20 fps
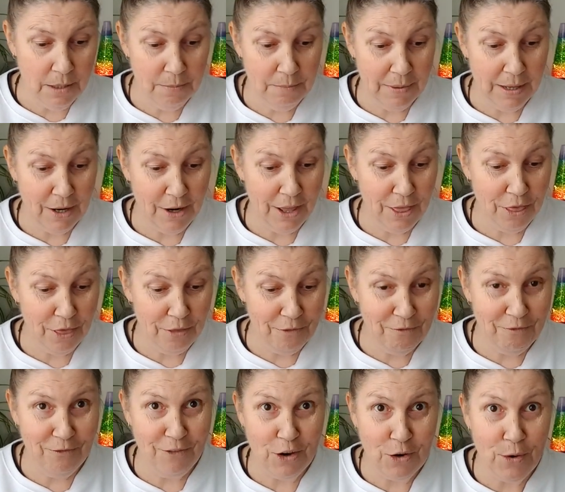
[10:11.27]
but I
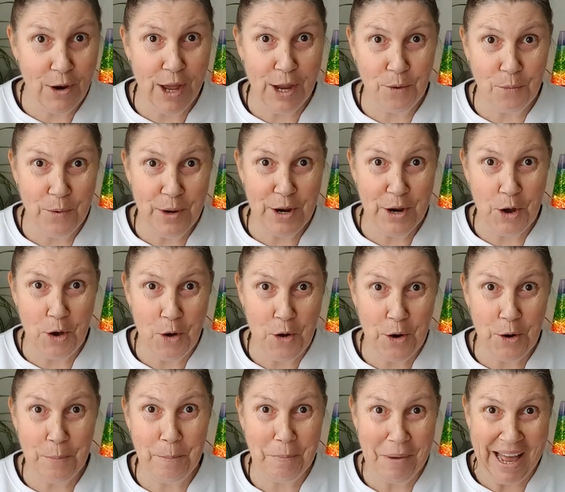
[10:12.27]
feel like we're
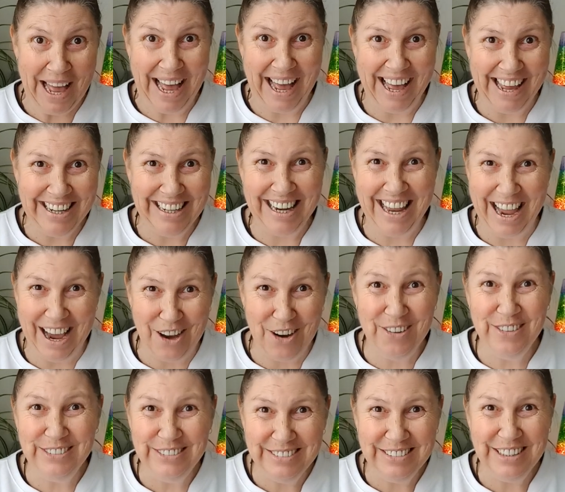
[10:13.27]
on par
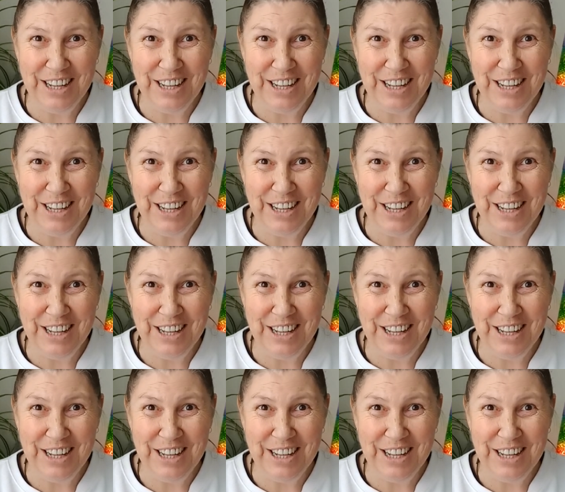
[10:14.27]
now.